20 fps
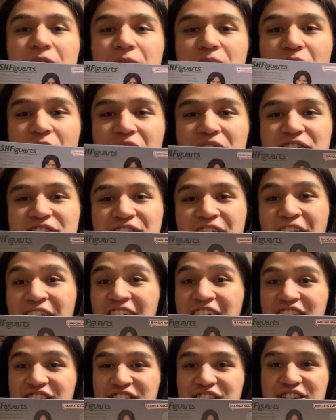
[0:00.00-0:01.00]
But I
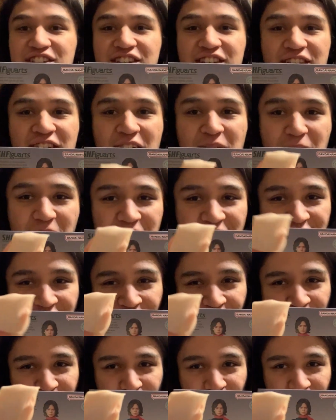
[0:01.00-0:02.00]
actually did cut
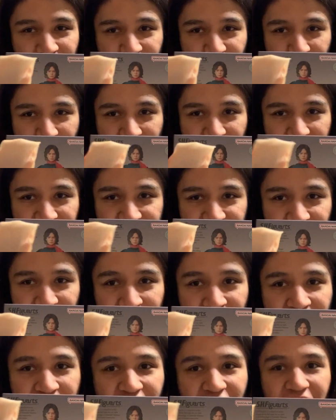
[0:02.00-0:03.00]
myself pretty well, so
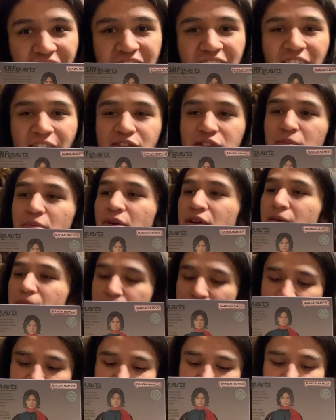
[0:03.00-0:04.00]
I did have to put a
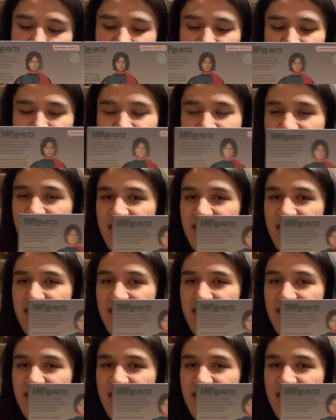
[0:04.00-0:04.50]
band-aid on.